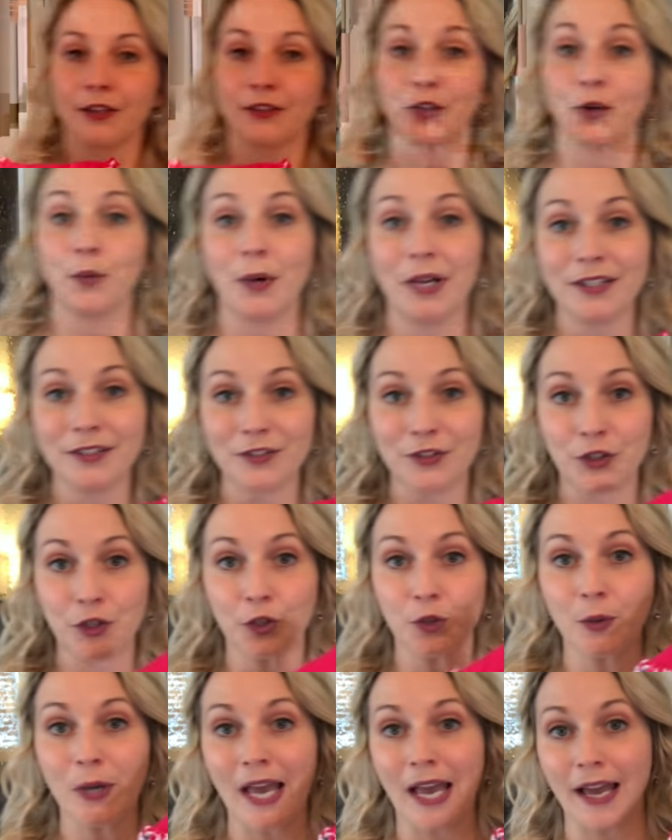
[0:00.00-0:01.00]
So once
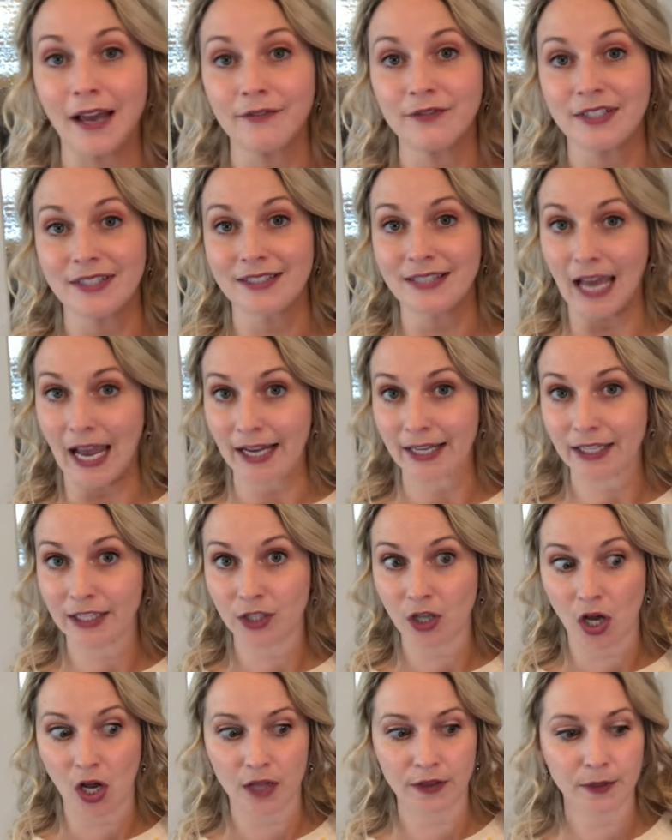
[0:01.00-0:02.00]
you have
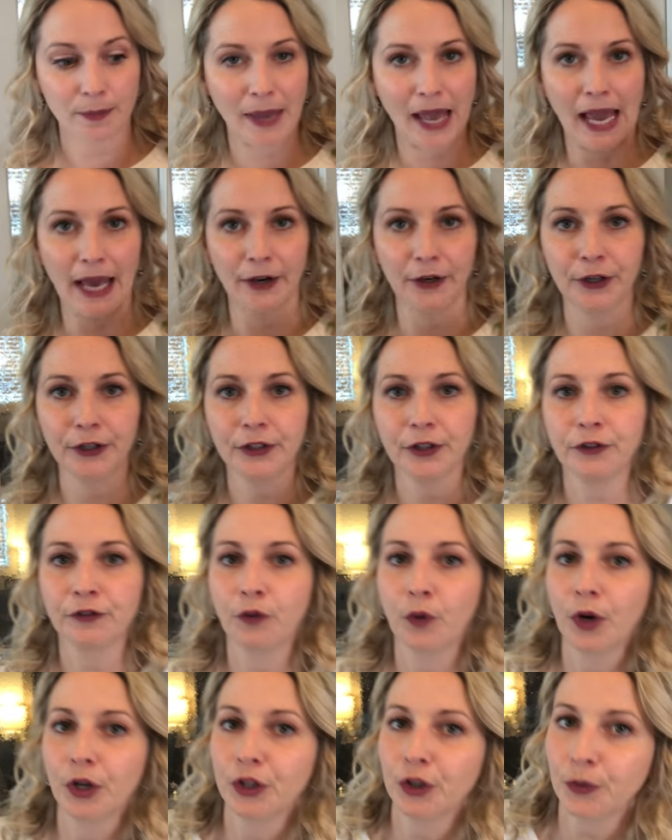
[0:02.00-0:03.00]
decided on the pattern
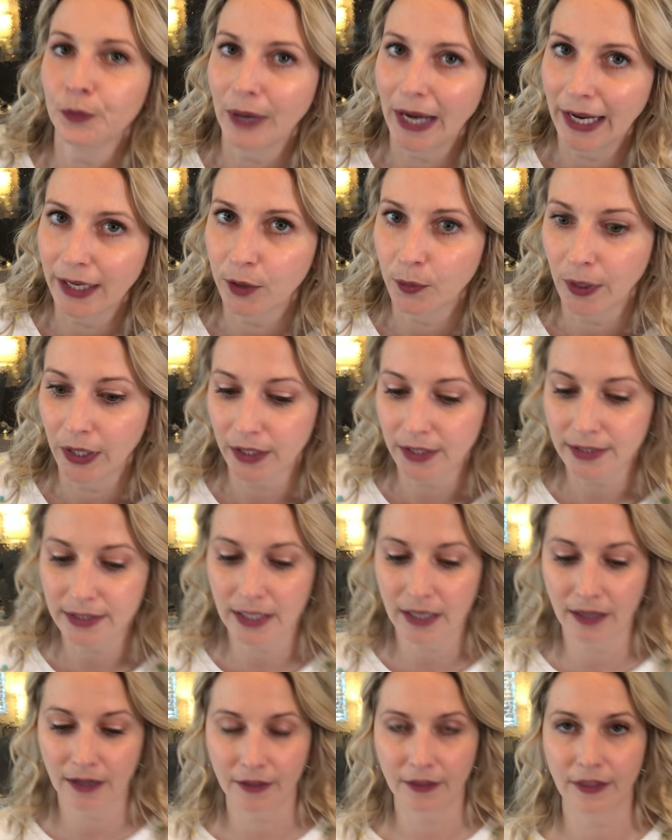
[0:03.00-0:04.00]
for your rag quilt,
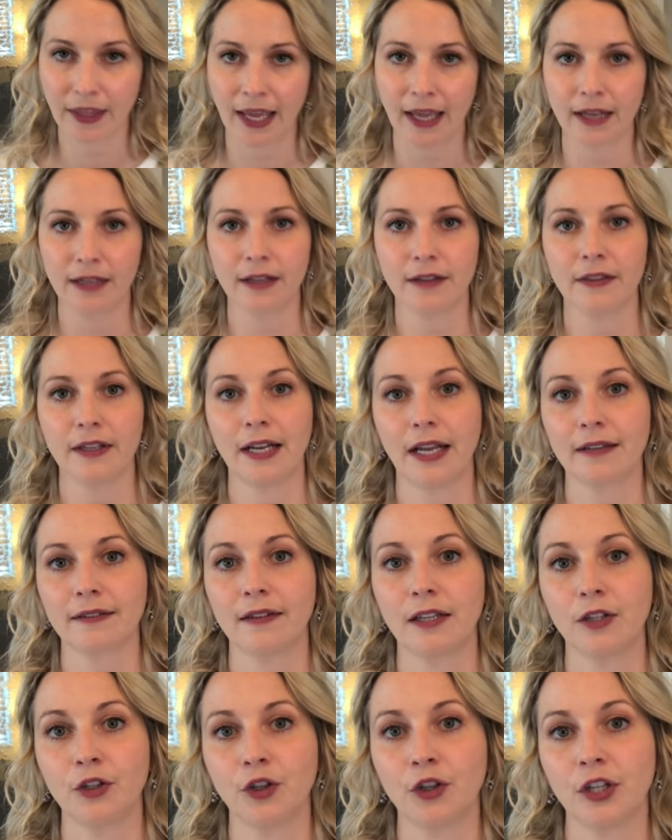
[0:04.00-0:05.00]
then the next
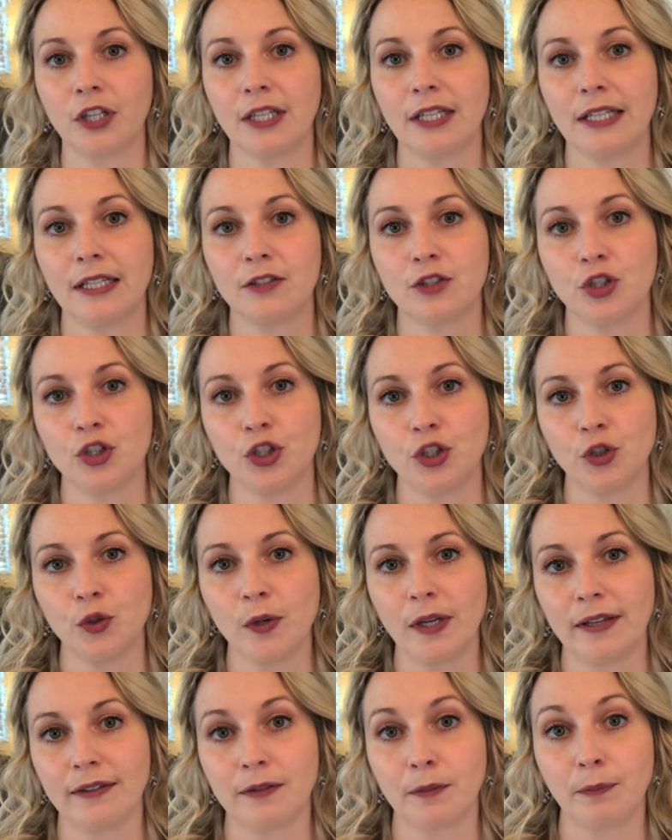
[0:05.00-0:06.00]
thing you're gonna need to
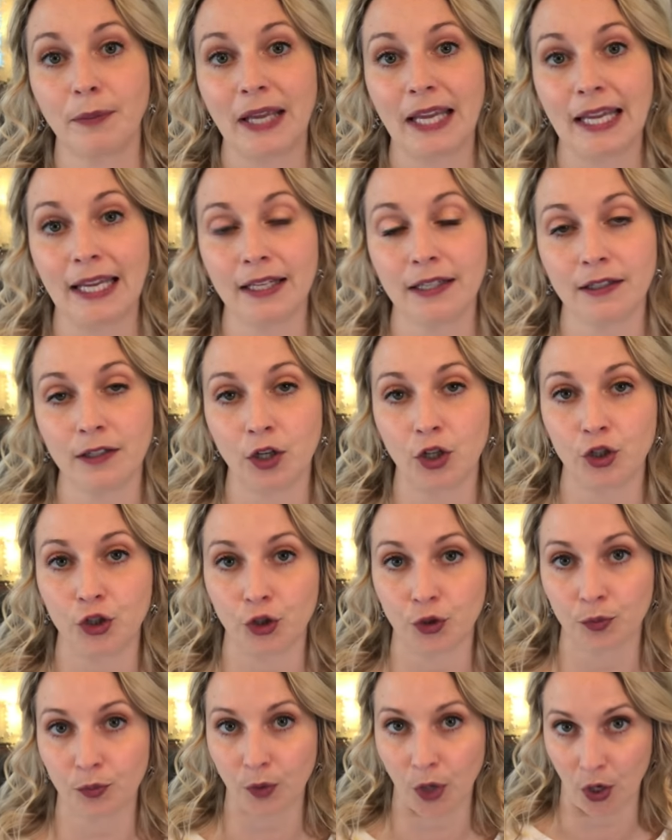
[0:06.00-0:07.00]
do is pin
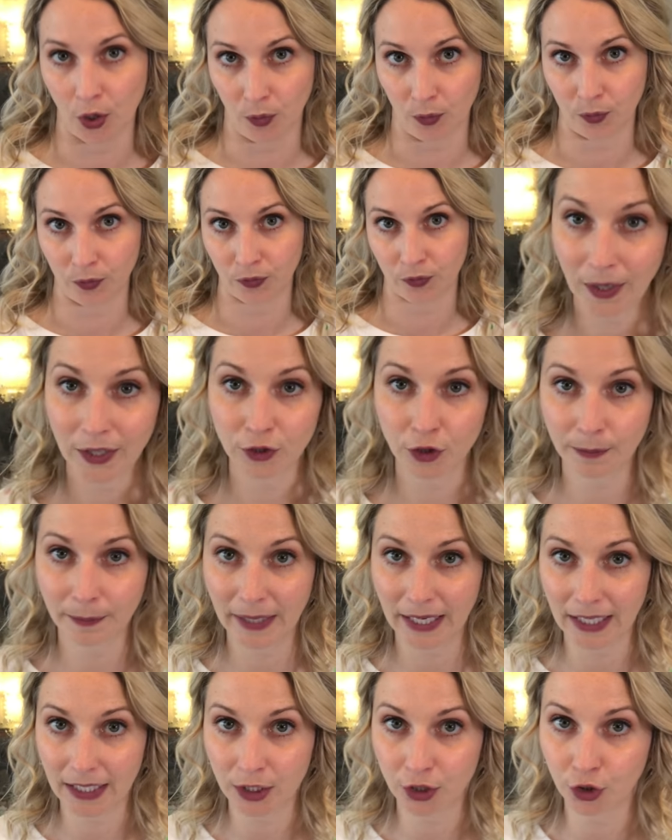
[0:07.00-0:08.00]
your rows. When you're
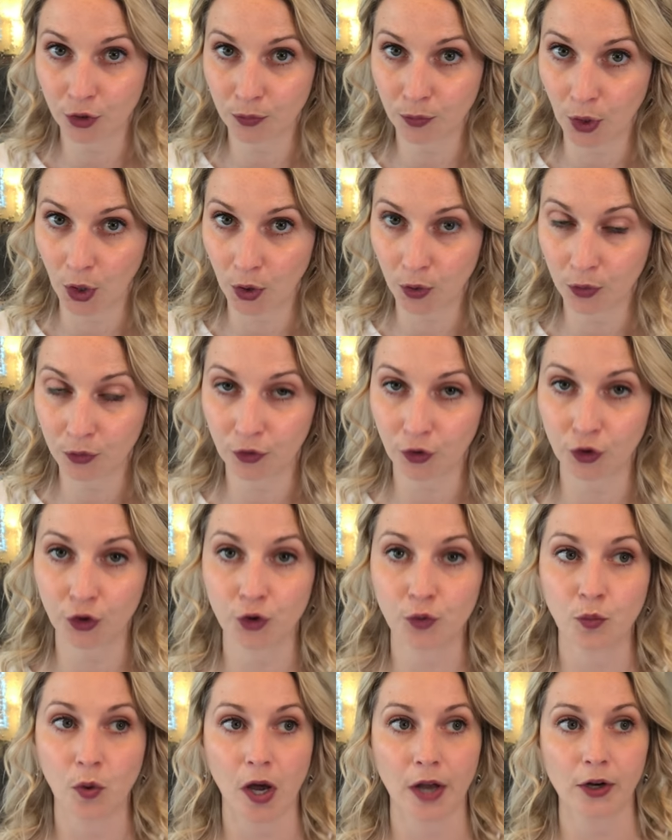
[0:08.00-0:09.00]
pinning your rows,
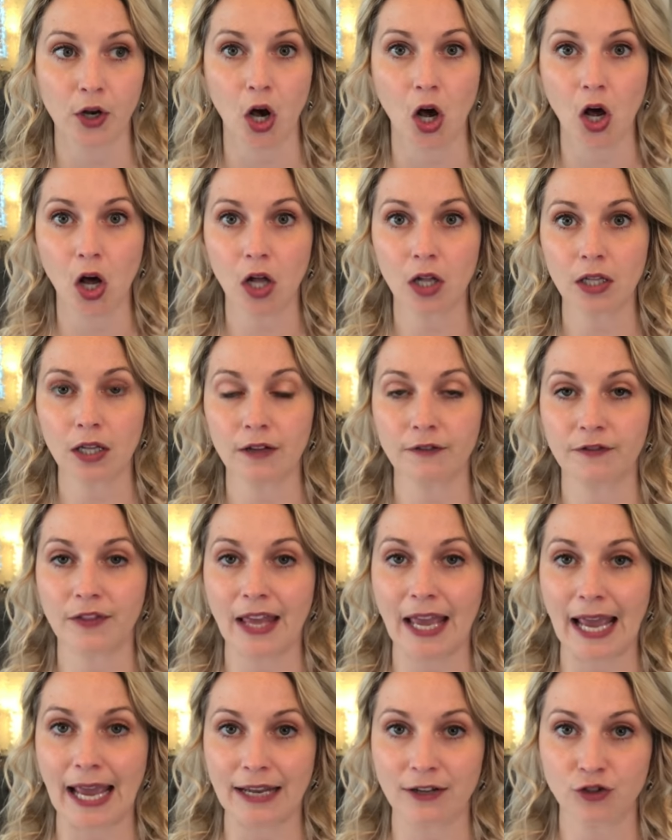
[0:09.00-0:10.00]
you want all of
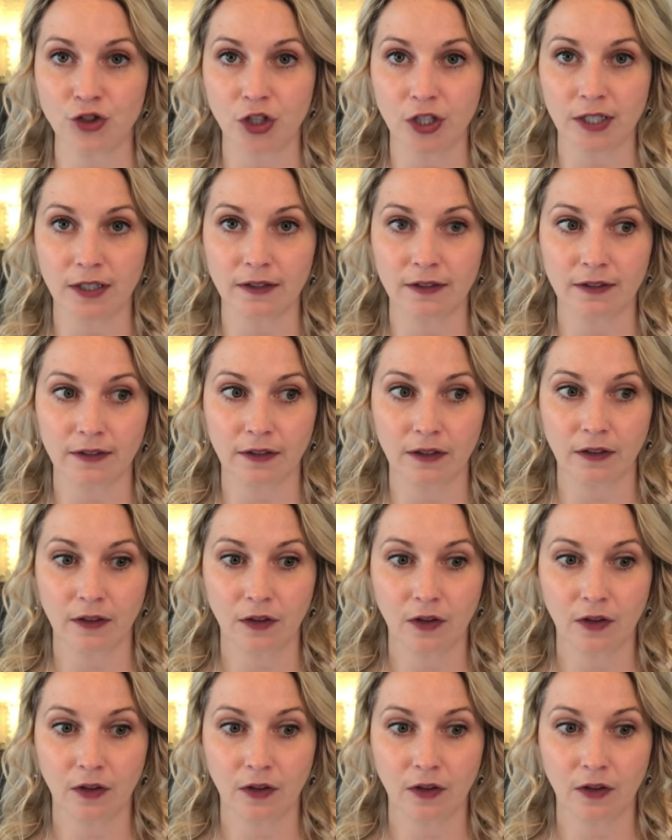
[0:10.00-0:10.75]
the edges